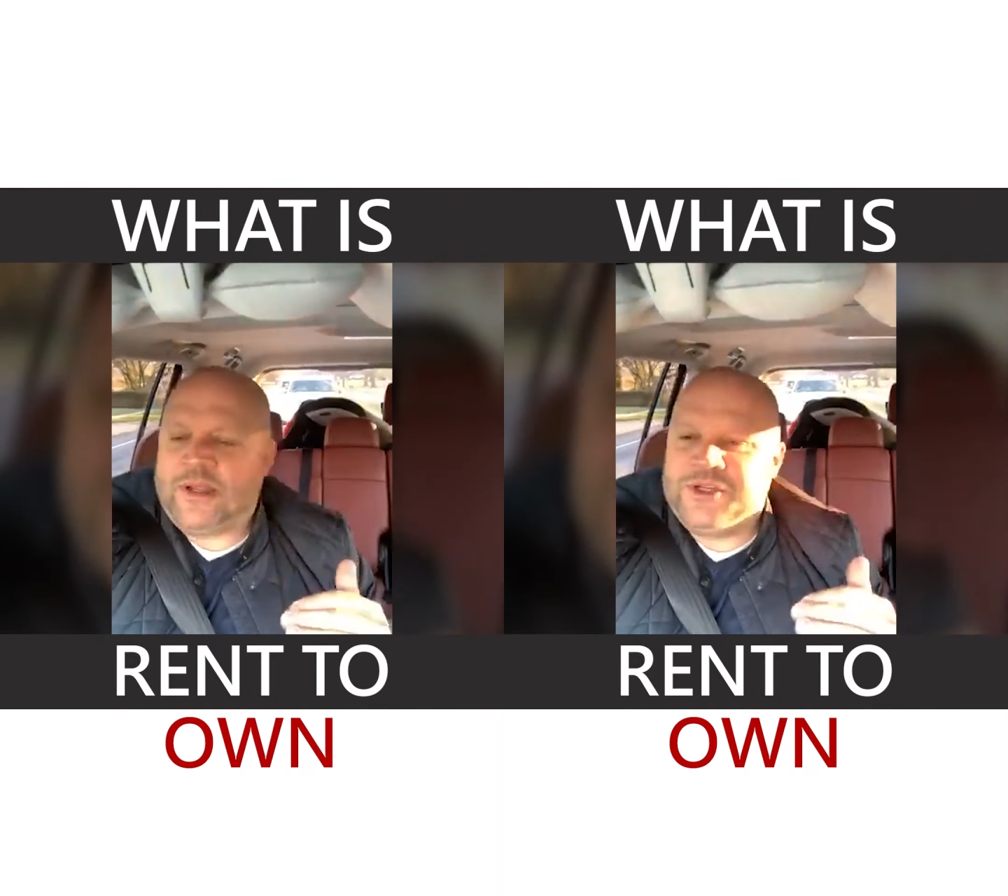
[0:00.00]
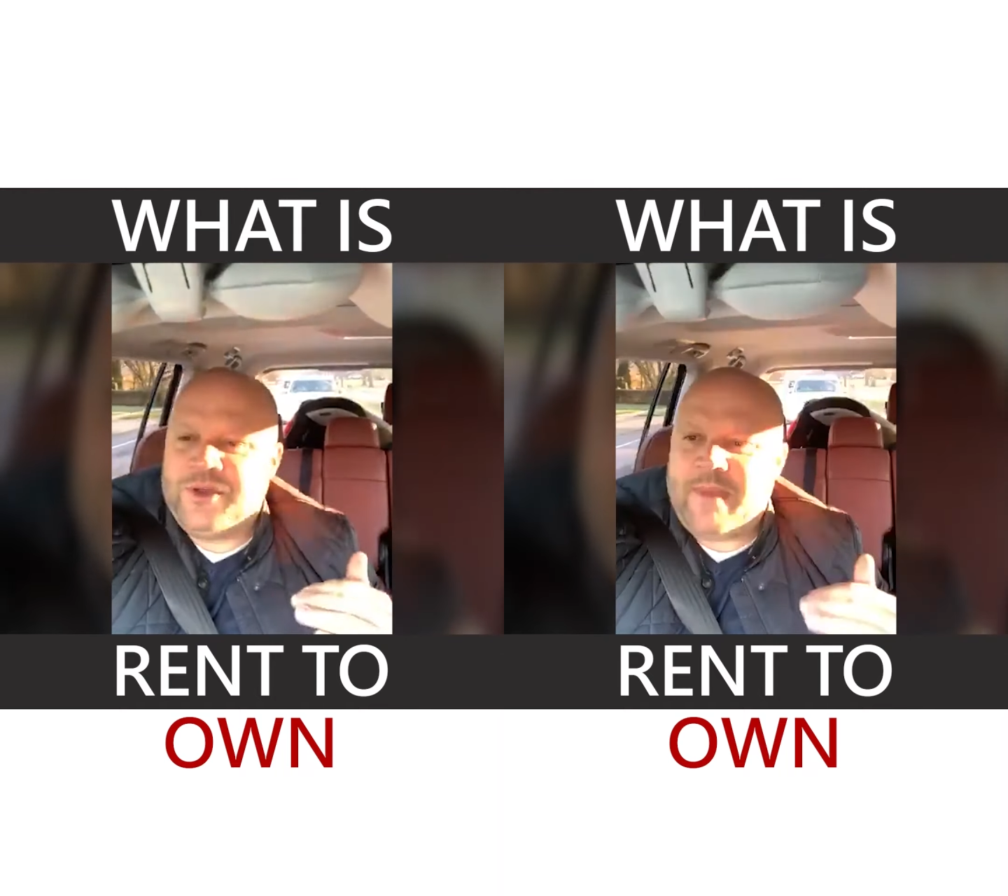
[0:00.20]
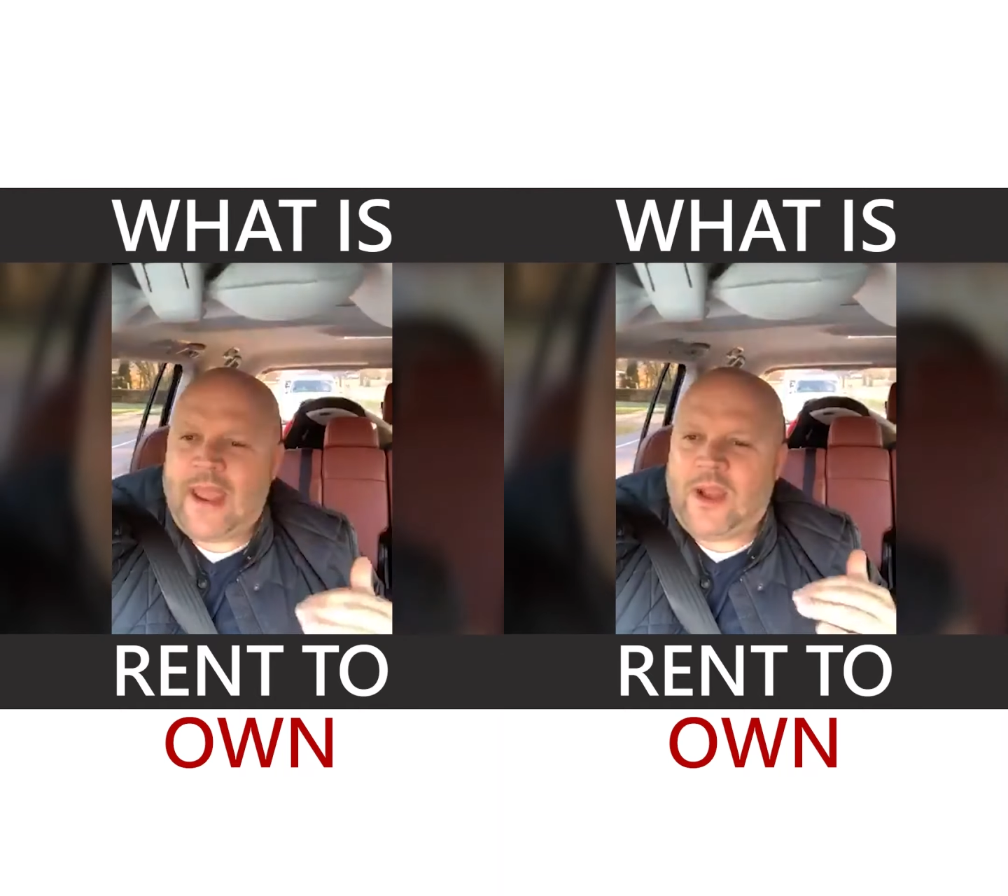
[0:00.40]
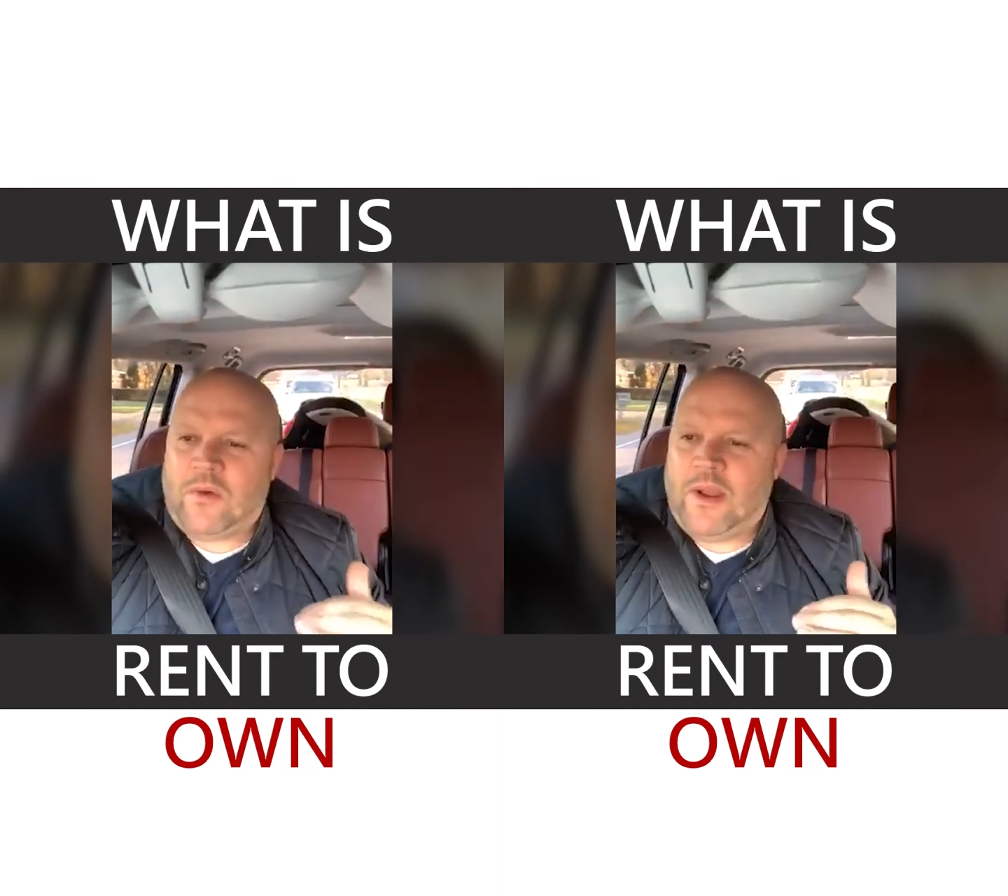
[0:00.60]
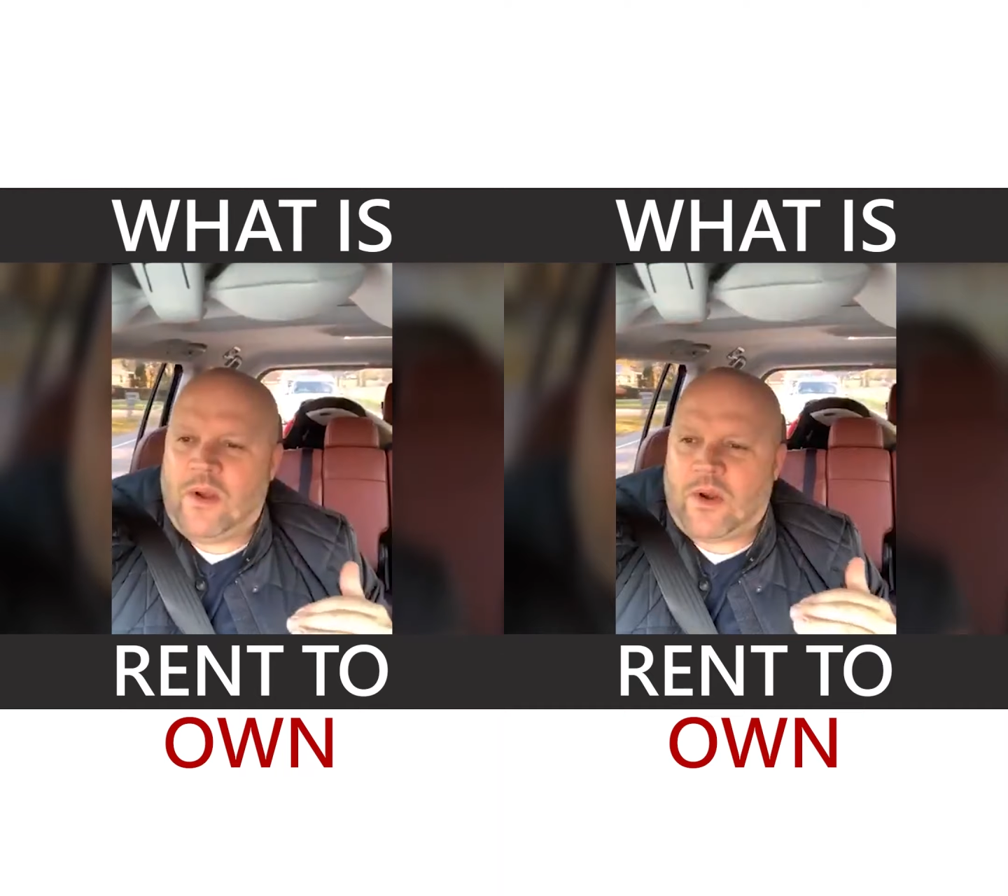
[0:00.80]
because you may
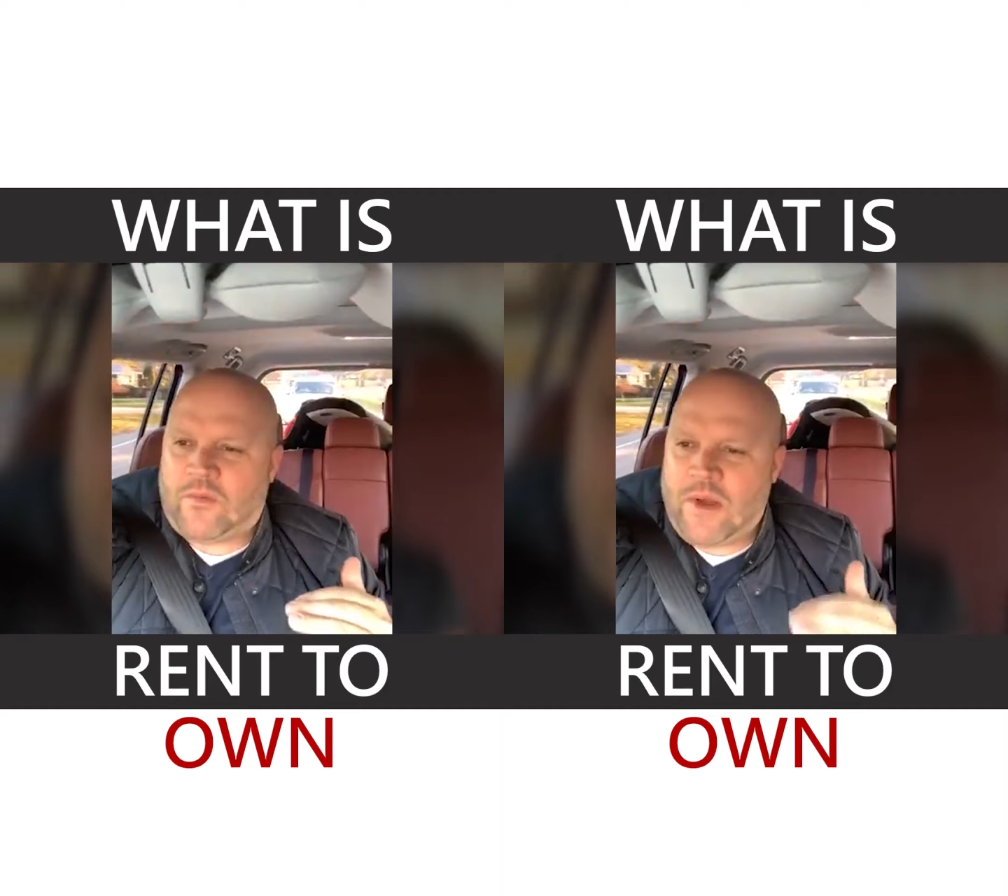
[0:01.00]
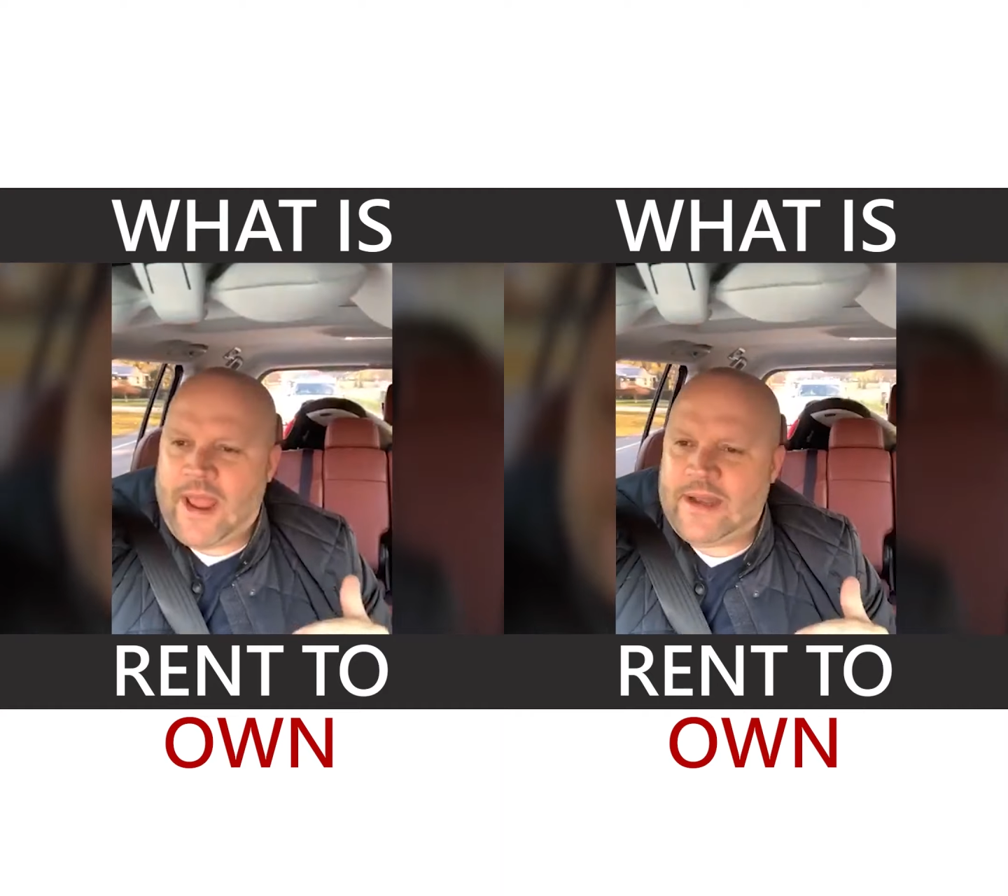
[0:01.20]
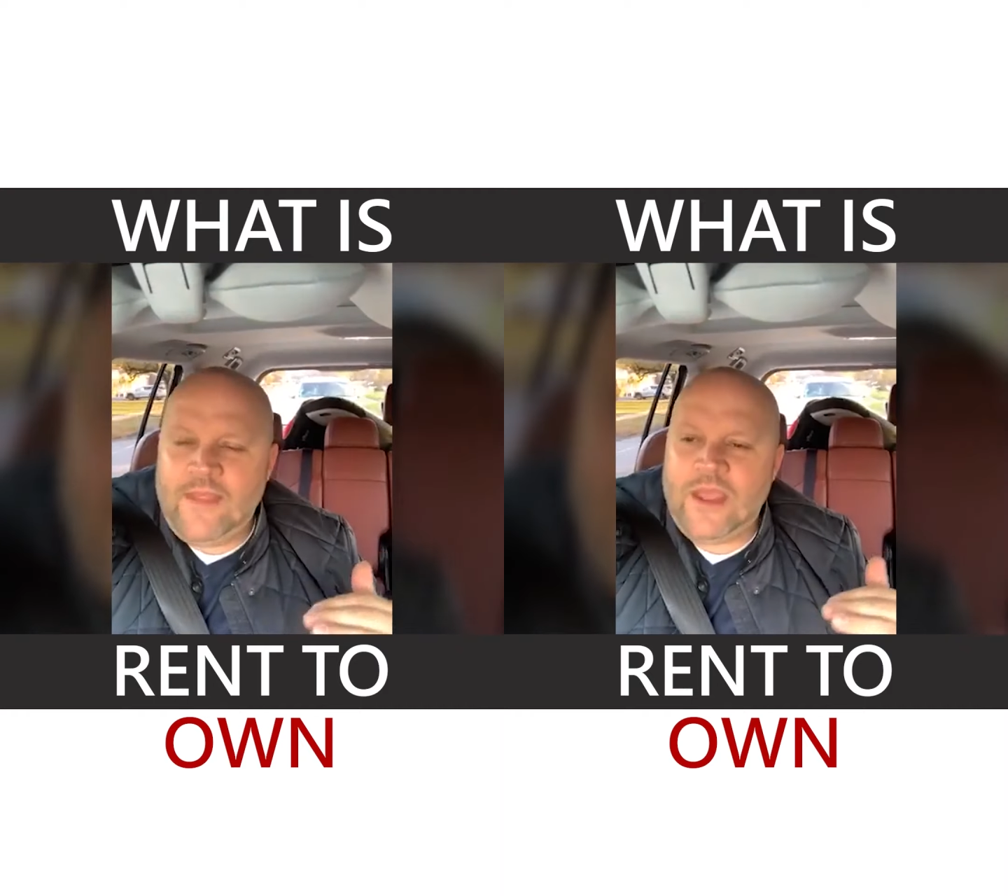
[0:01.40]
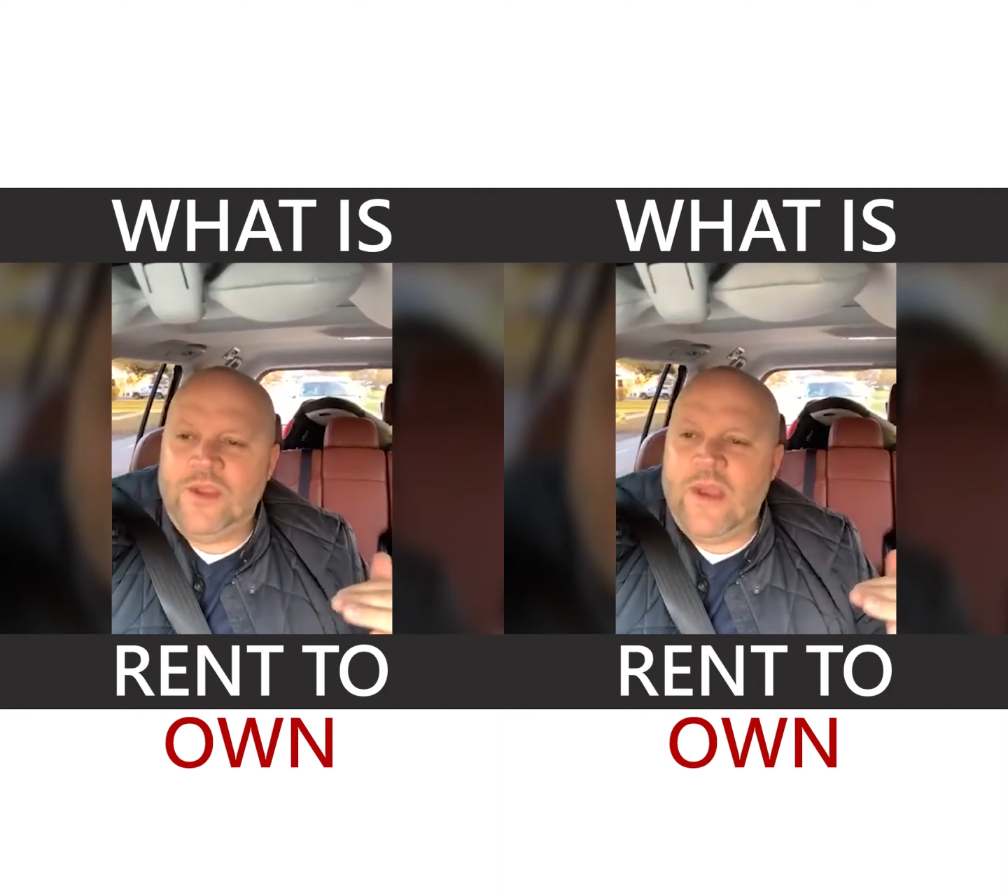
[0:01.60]
agree on a rent and that you